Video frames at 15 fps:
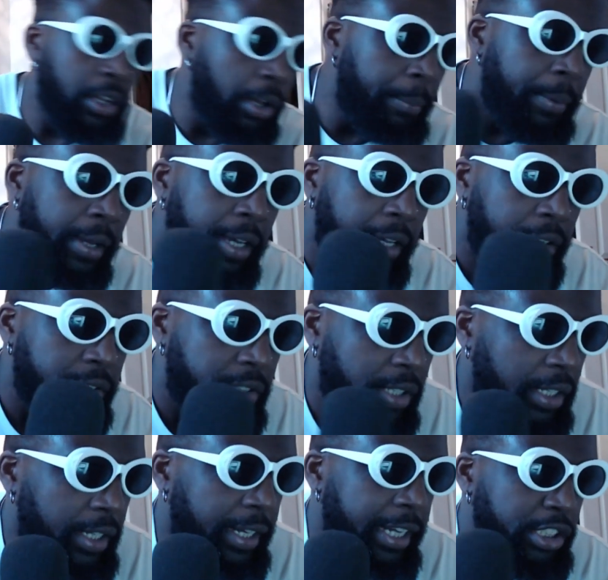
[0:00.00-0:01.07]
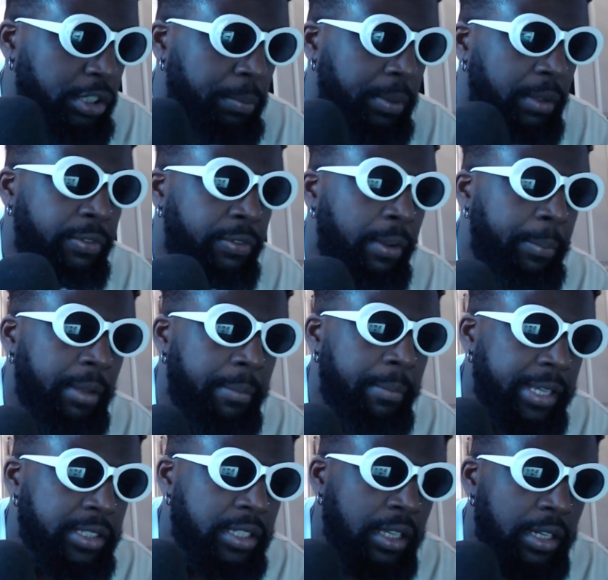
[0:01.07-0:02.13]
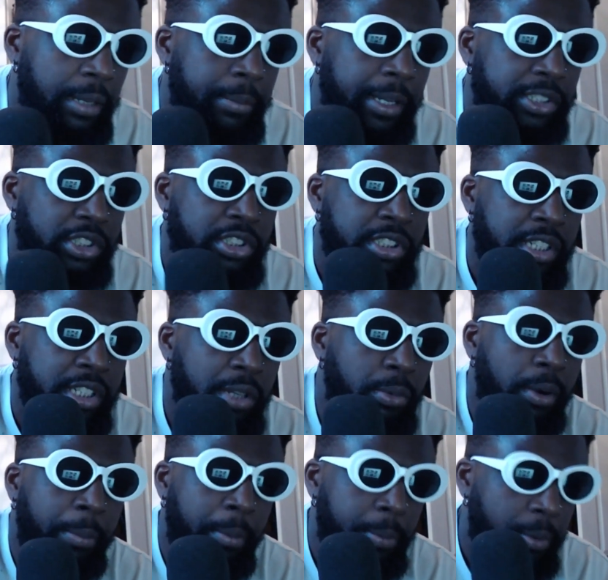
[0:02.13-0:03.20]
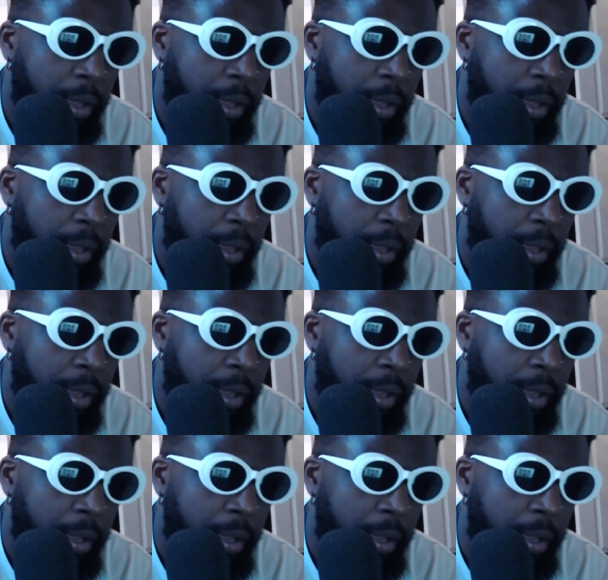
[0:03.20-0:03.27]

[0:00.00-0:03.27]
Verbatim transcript: to go to Berghain on Sunday. That should be flipping amazing. Let me actually see what people